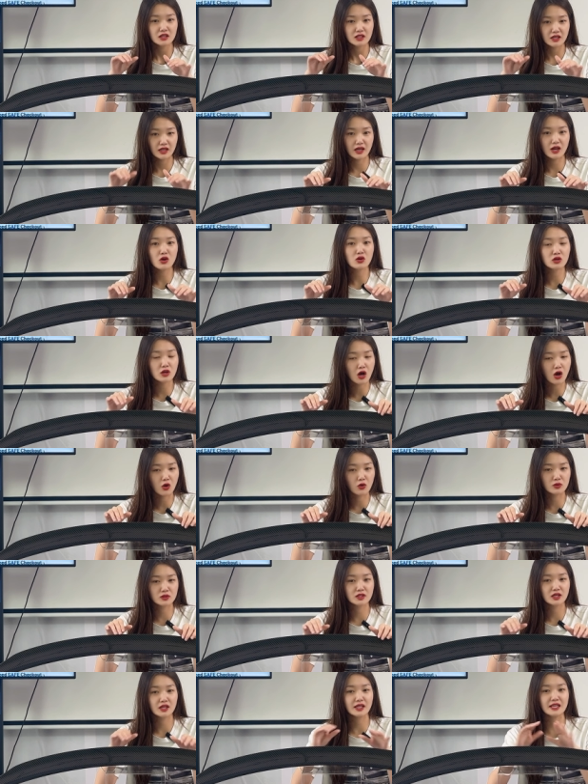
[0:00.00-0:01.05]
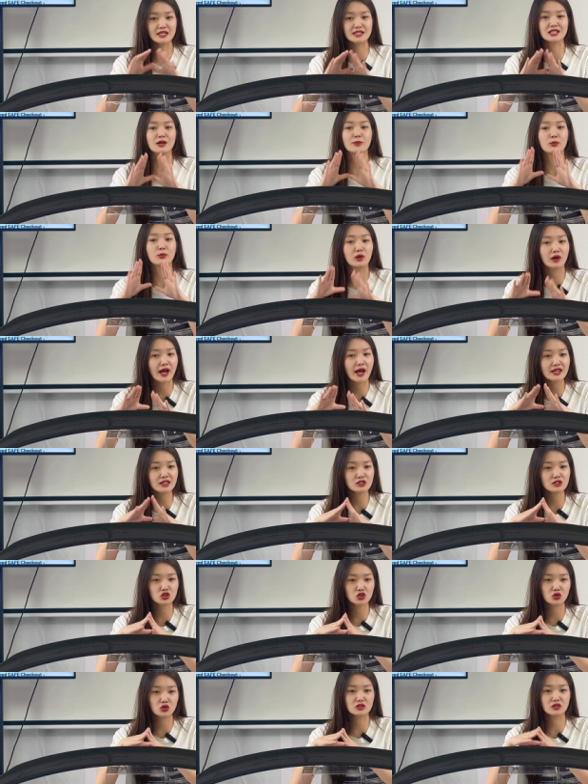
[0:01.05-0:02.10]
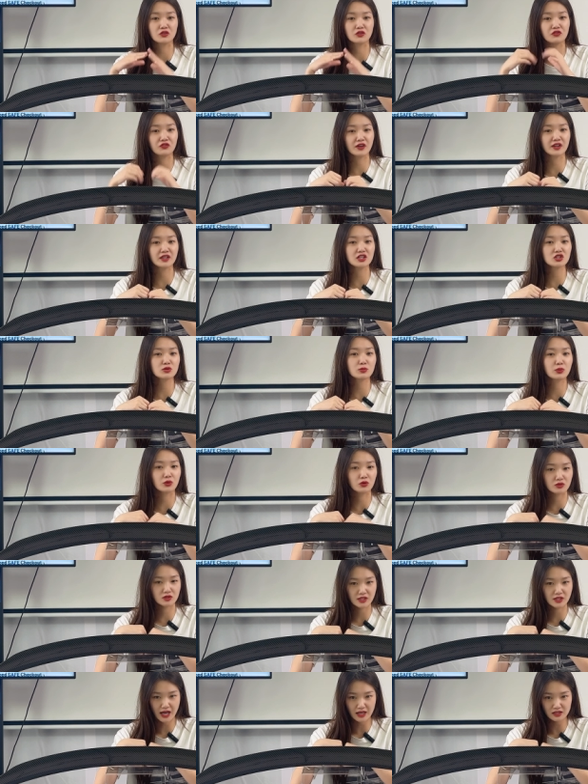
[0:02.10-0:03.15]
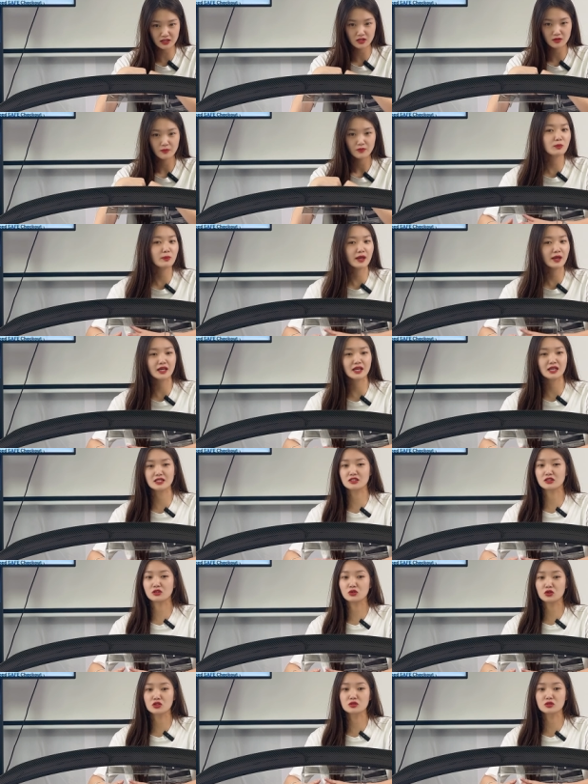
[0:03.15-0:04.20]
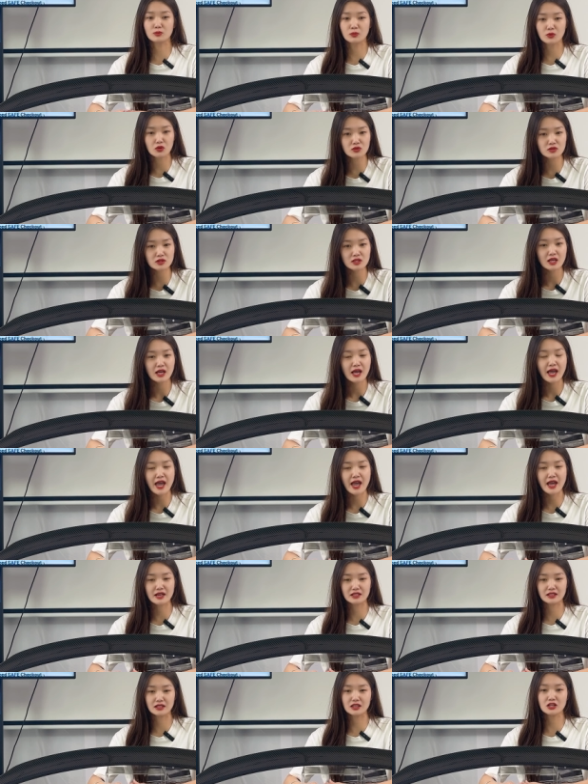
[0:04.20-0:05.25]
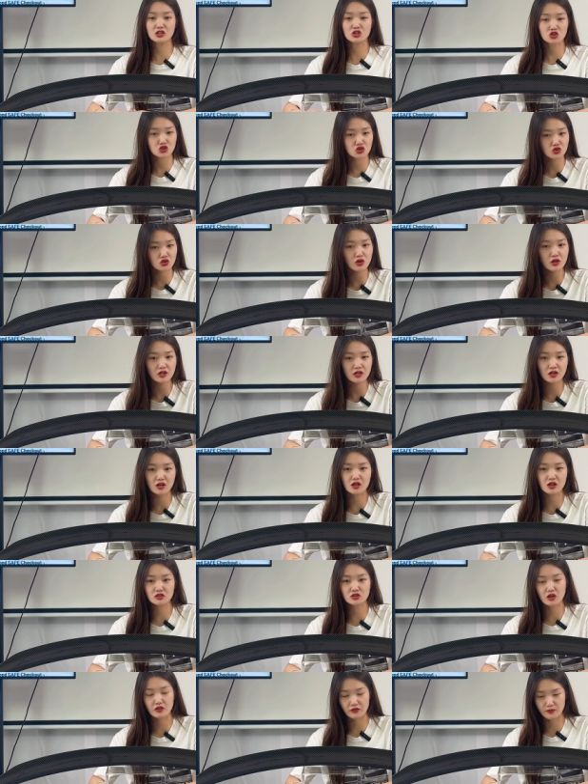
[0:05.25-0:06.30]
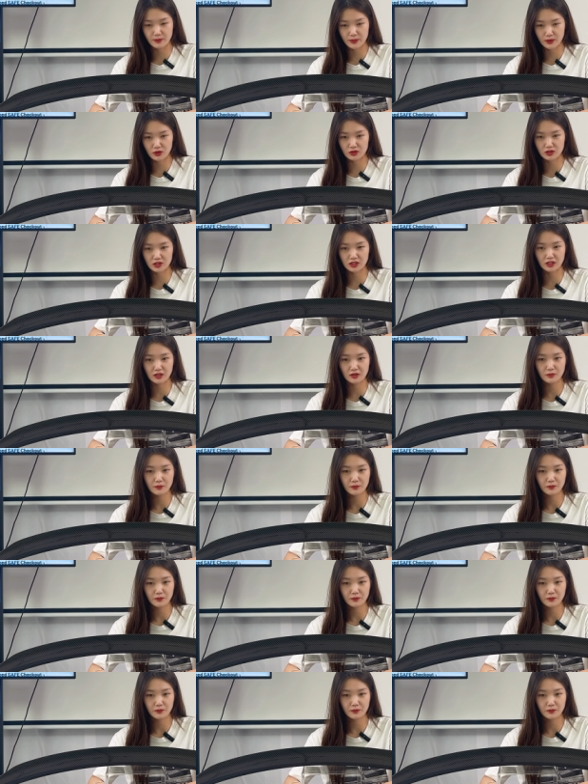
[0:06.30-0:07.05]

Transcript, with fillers: Gel coat is applied to the finished product to make it look smooth and ensure years of beauty.